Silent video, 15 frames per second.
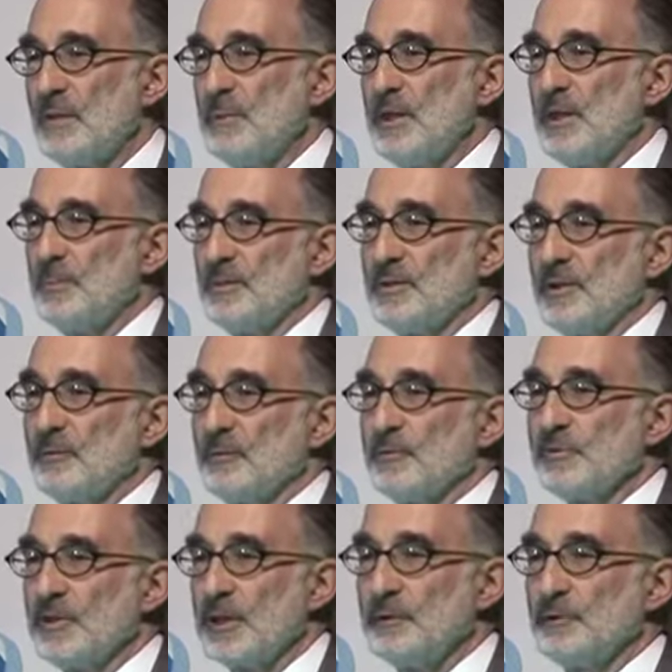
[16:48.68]
they meet a particular
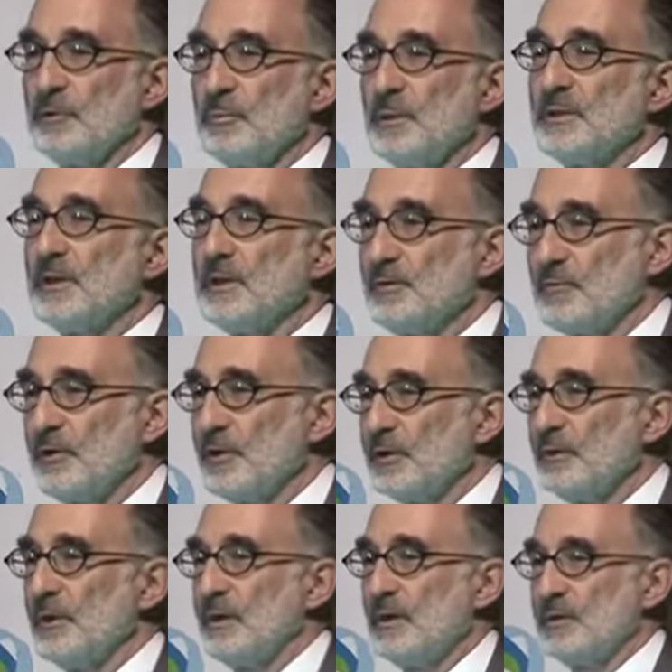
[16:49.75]
standard, but they are very
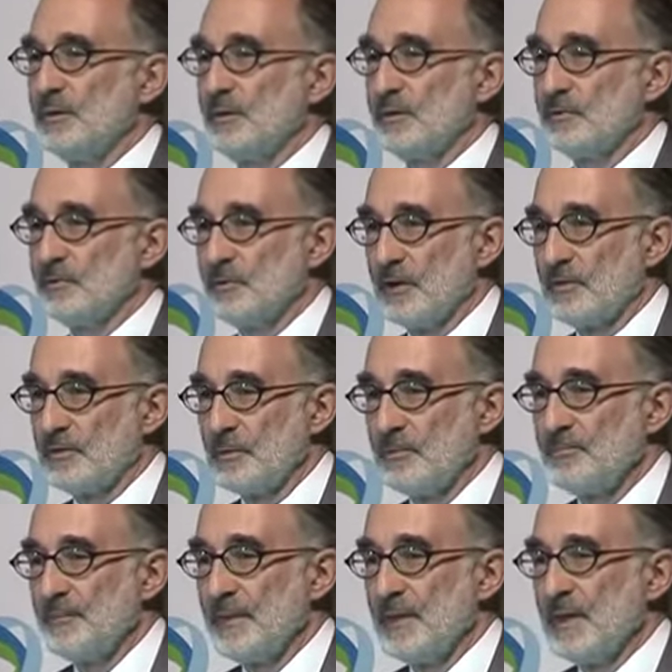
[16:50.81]
green in their
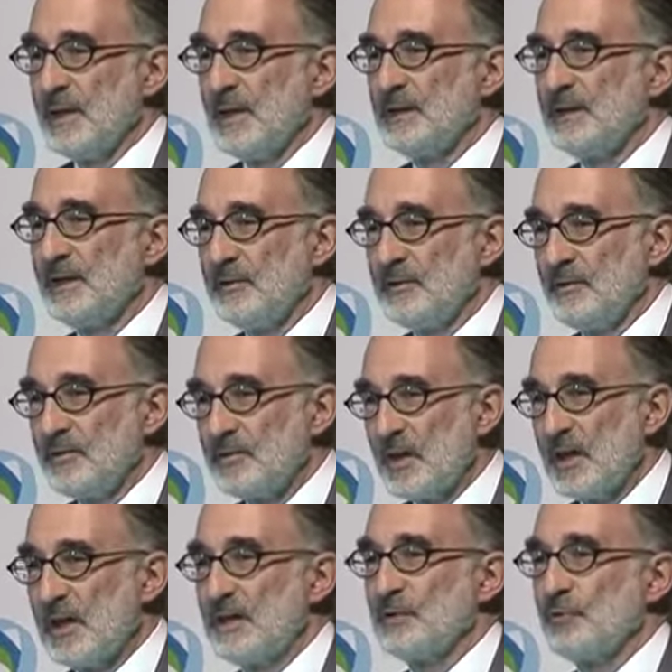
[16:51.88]
construction. And they are
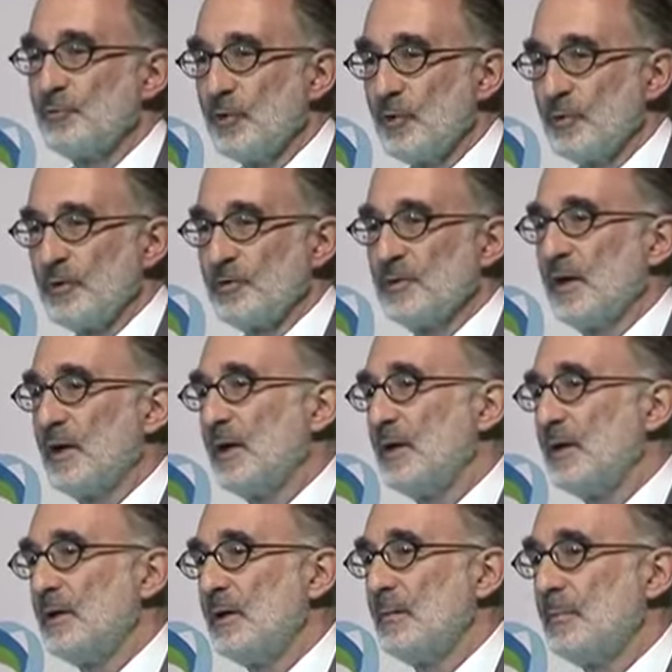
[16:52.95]
designed to focus
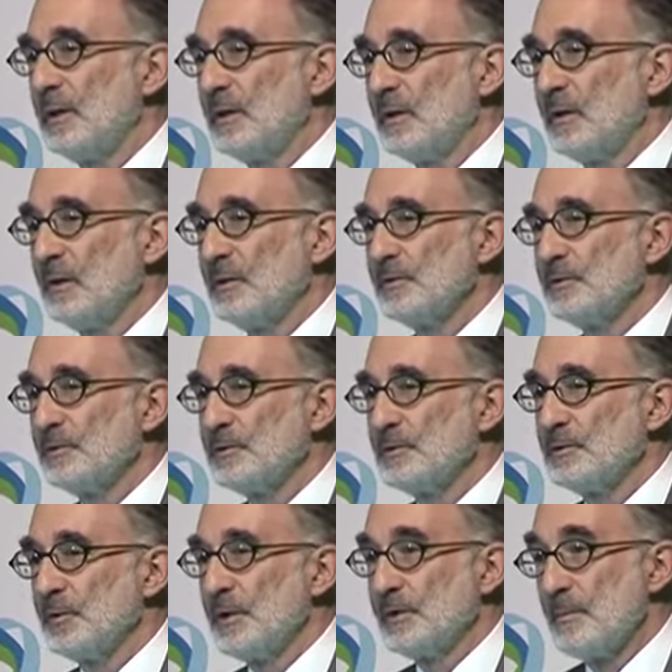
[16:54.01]
on middle
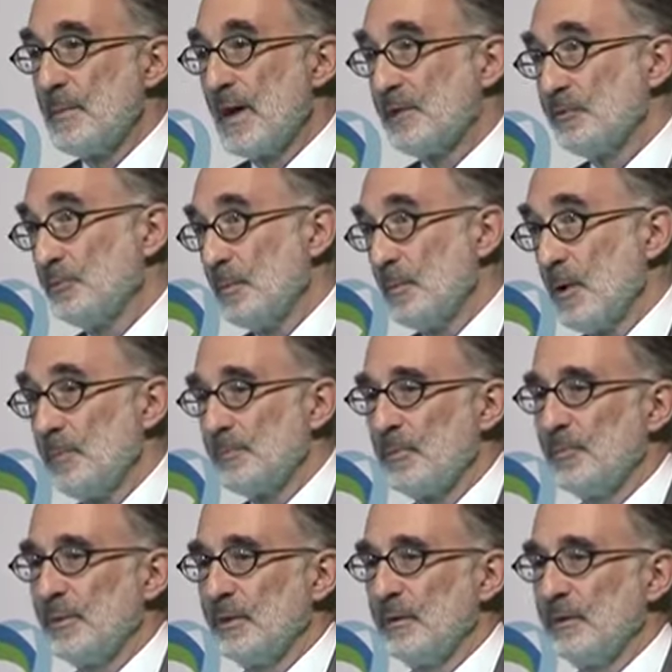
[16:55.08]
to, at the maximum,
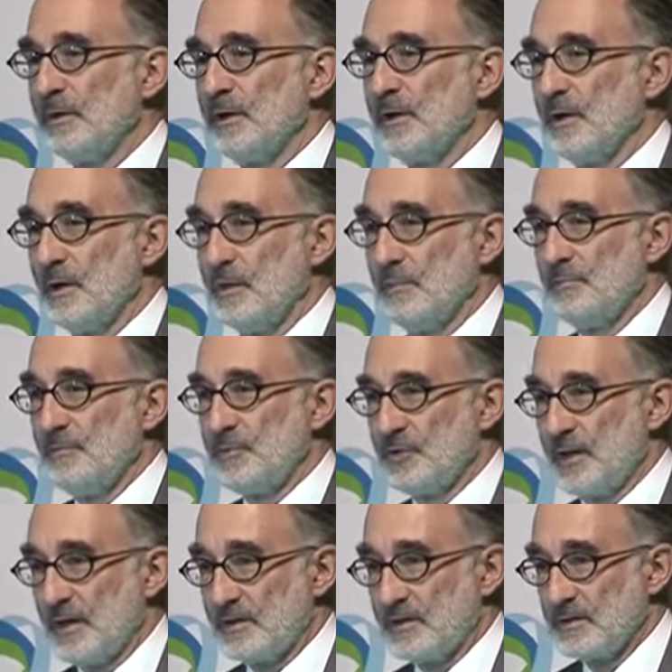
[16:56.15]
upper middle income
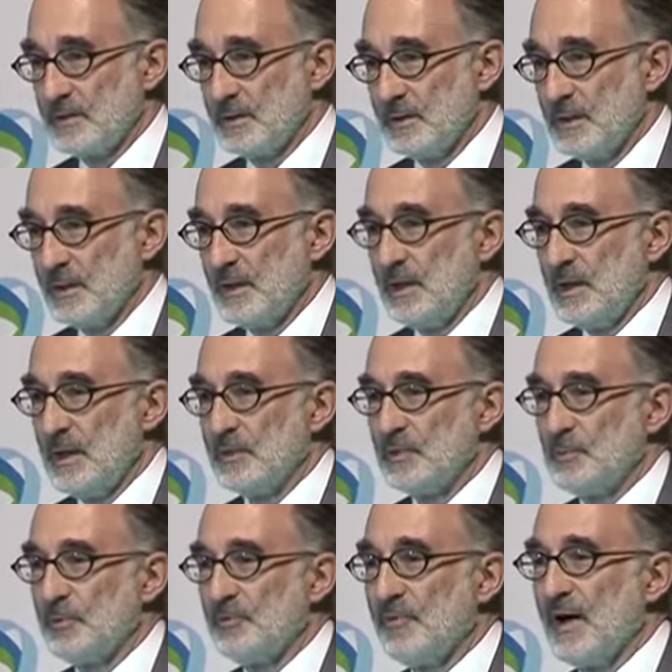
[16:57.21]
Czechs, and
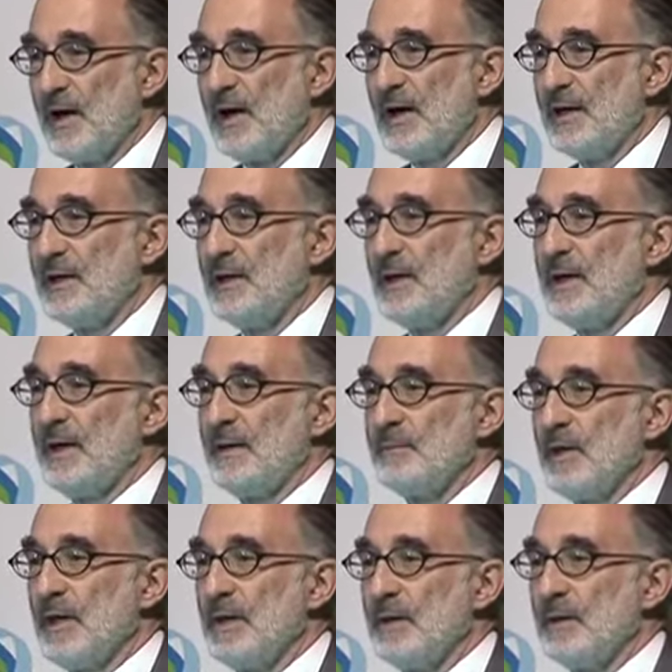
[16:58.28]
to provide
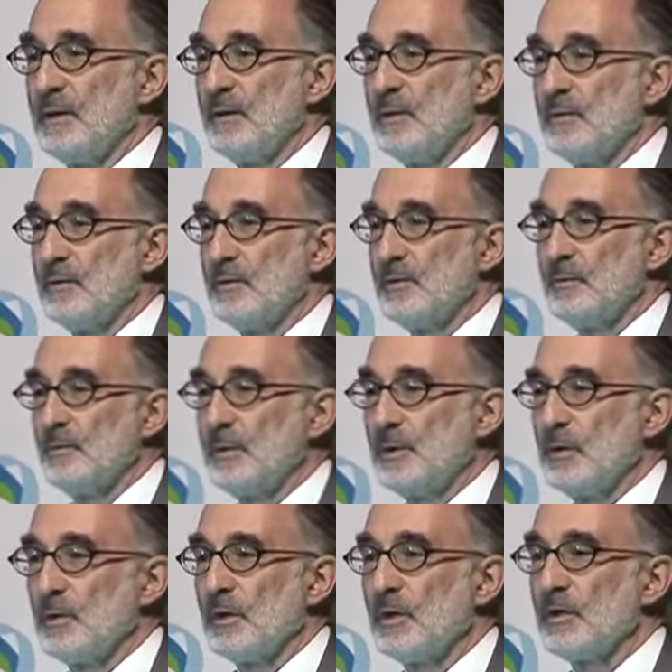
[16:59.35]
a
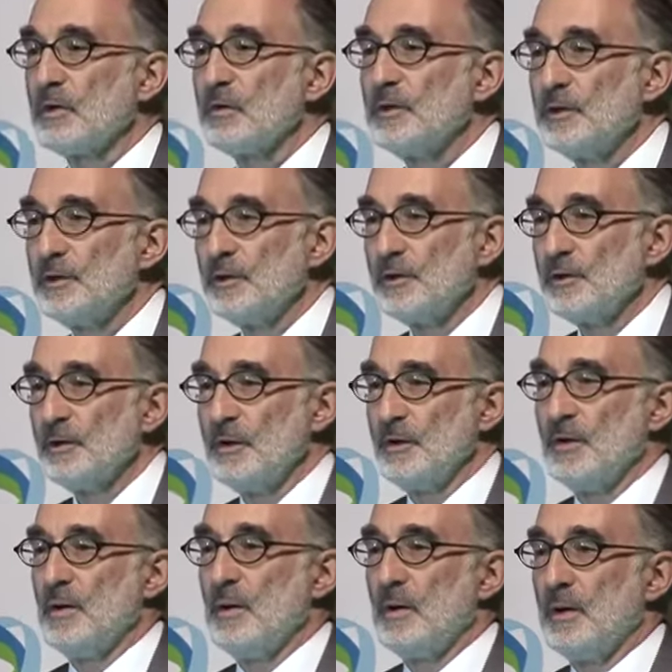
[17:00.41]

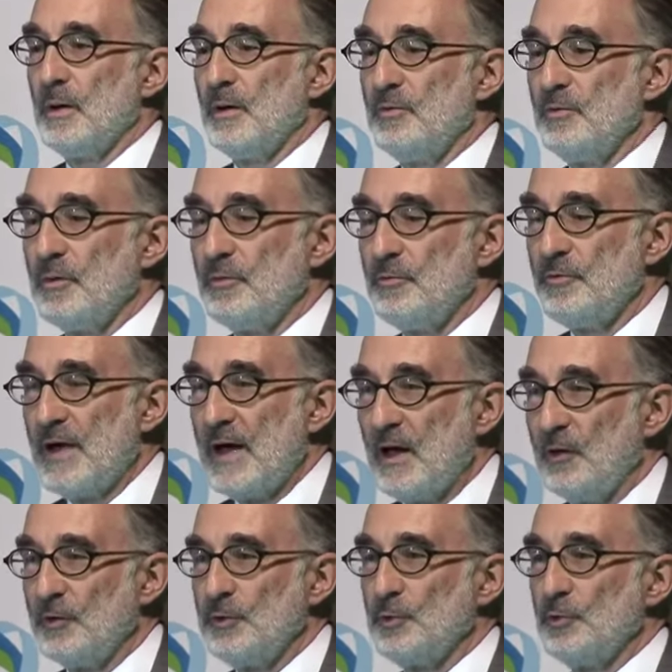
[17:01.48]
clear
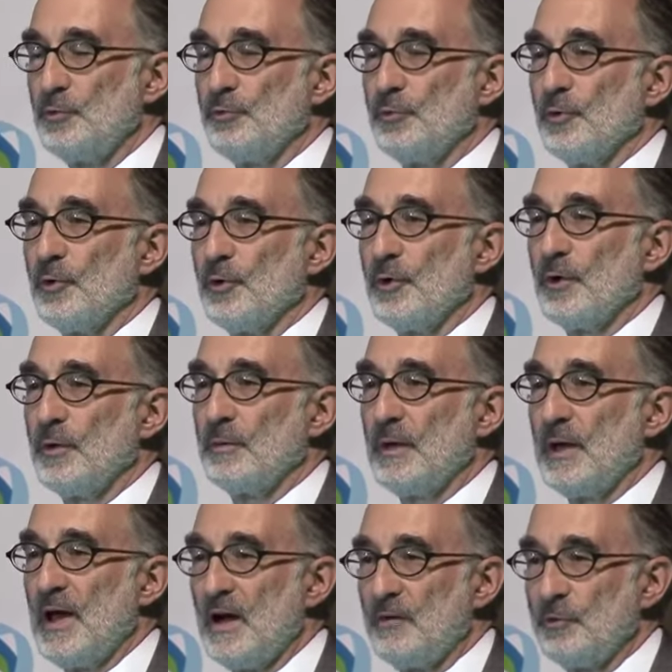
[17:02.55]
value for
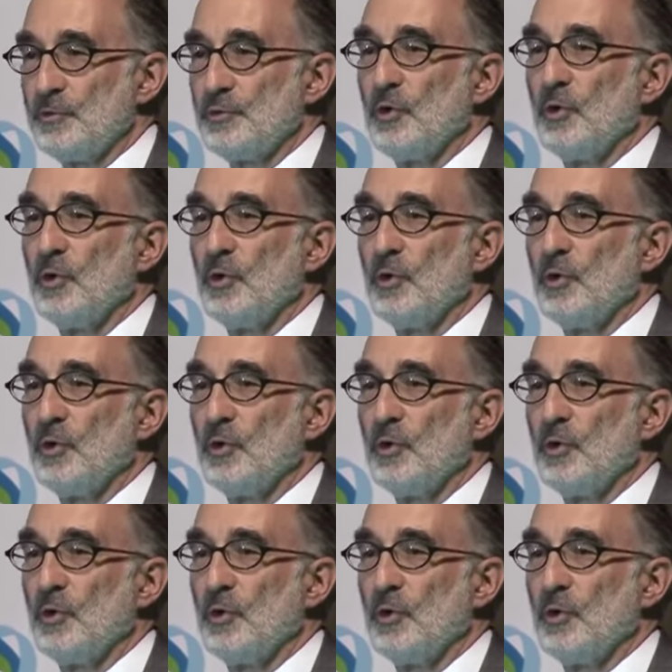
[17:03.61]
average